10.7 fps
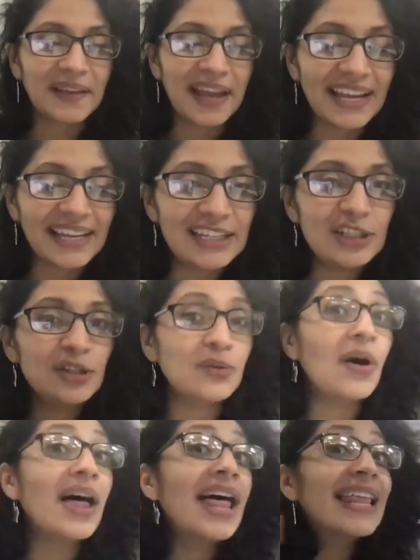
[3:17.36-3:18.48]
I need you to
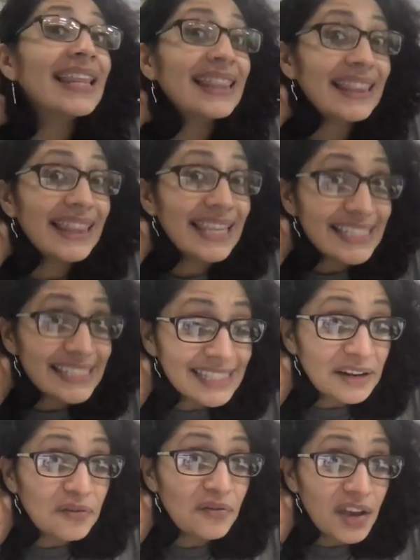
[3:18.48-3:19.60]

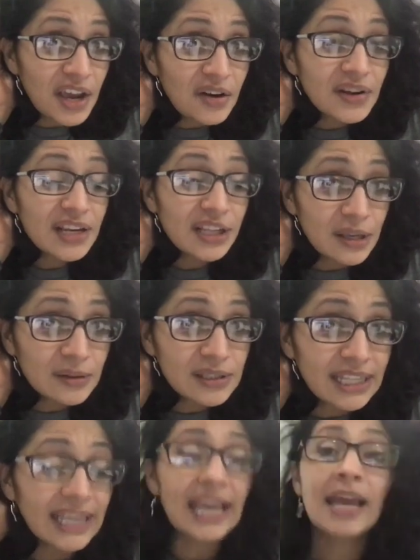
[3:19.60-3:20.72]
listen very
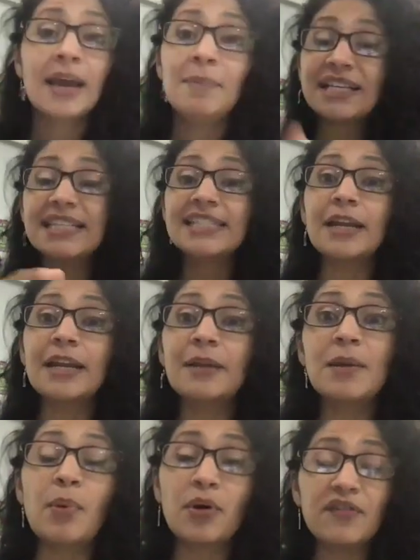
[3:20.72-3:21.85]
closely because it's going to be
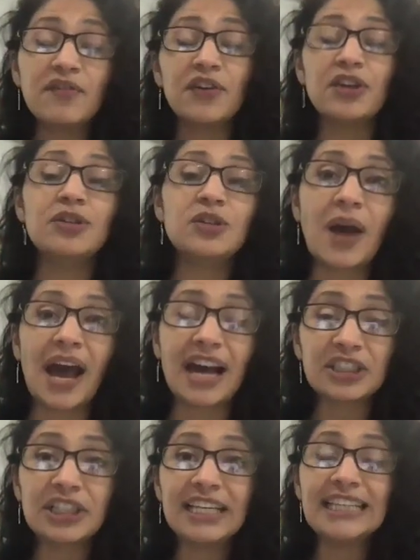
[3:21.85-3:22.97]
important for you to
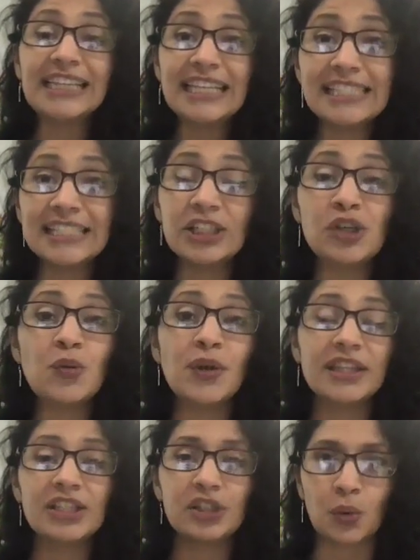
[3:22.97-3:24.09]
actually listen to what the
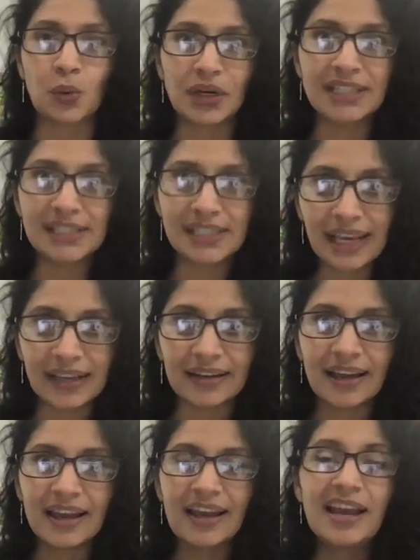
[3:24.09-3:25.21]
story is saying,
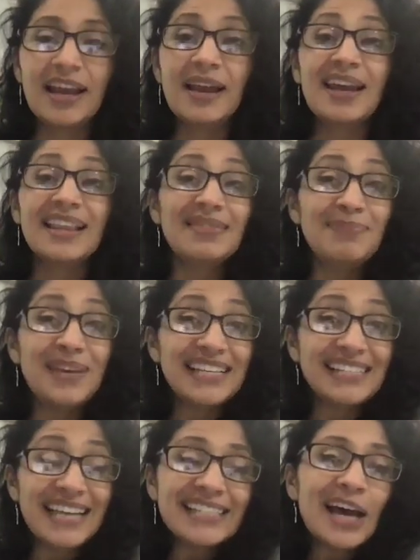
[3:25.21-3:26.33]
because
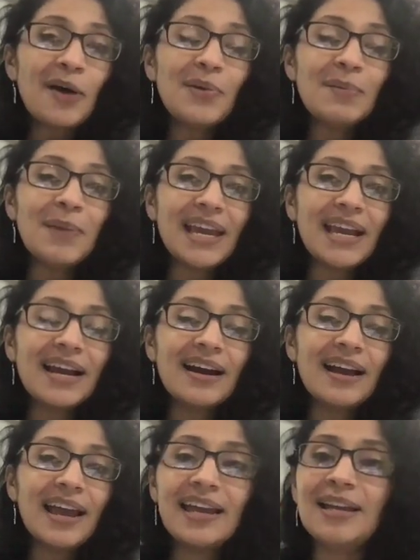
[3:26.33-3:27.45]
that's how we make
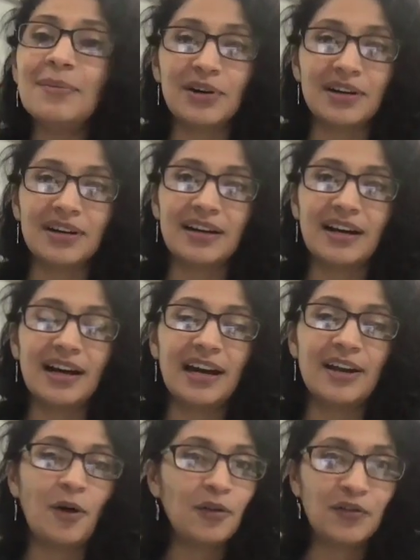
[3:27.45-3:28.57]
any book an
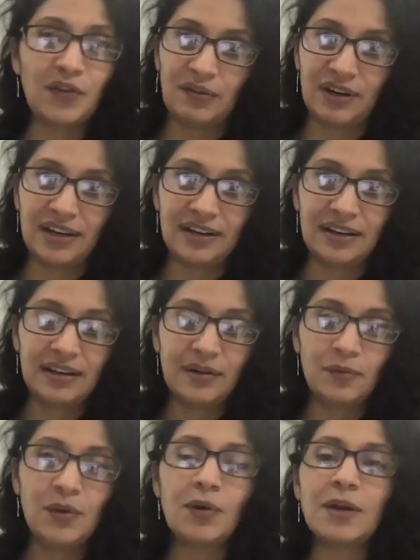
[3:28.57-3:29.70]
old favorite.
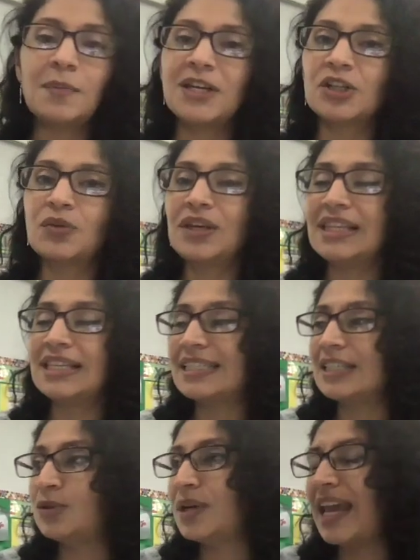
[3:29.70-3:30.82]
We want to make sure we listen
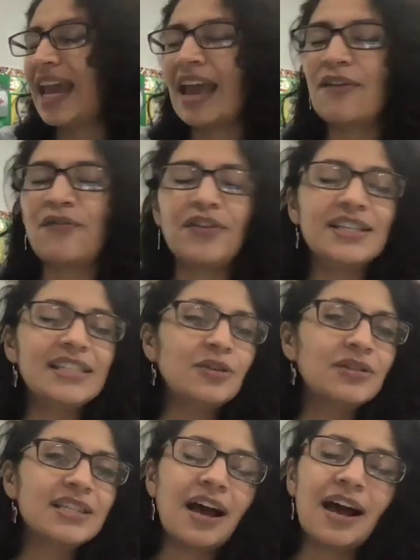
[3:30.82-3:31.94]
to it every single
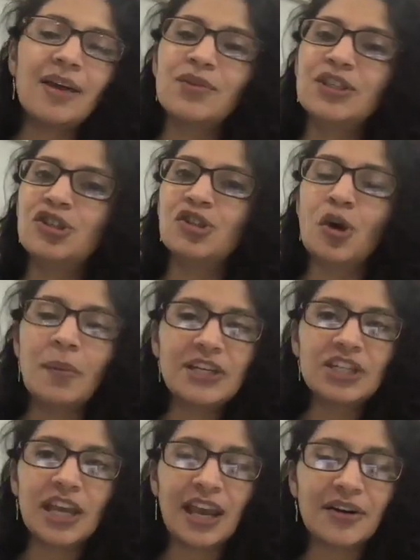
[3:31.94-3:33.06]
time with so much
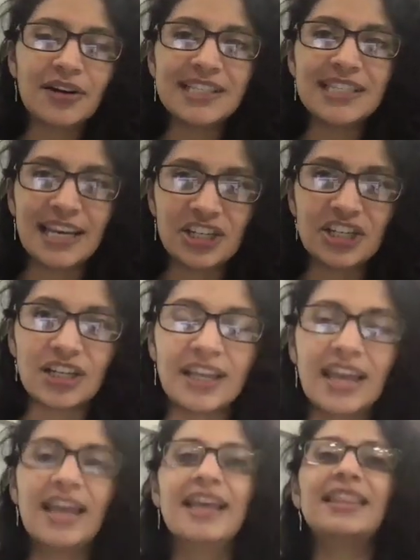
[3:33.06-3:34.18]
care and attention
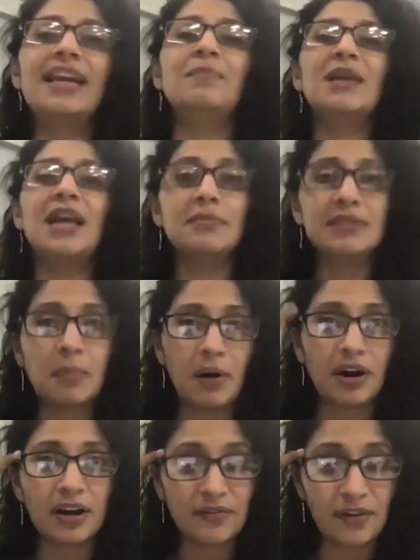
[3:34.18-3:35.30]
that it becomes a
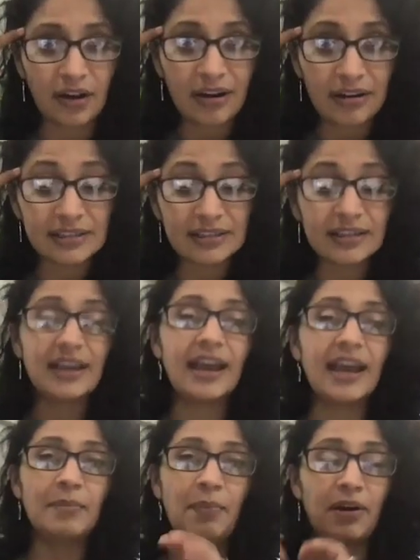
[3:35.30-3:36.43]
part of us
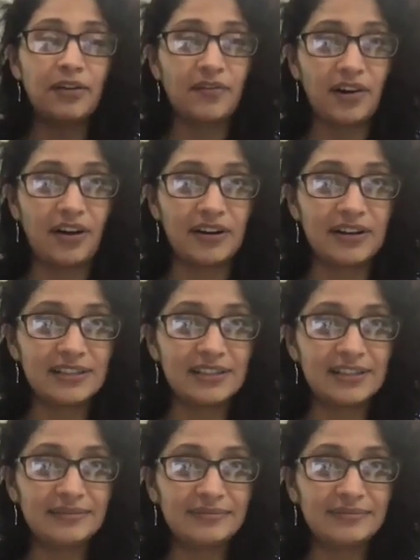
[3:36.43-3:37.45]
and a part of our hearts.